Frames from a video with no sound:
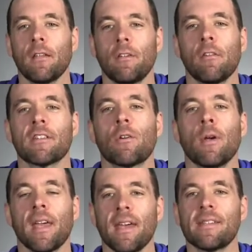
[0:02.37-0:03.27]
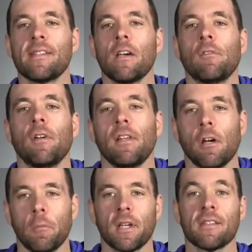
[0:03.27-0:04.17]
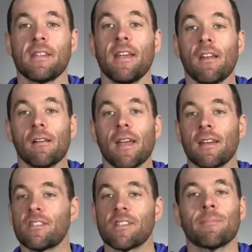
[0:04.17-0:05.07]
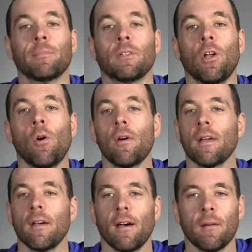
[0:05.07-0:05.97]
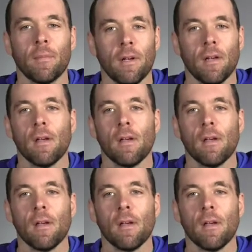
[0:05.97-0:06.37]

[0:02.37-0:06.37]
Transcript: to do this quick SEO video because the internet is just blowing up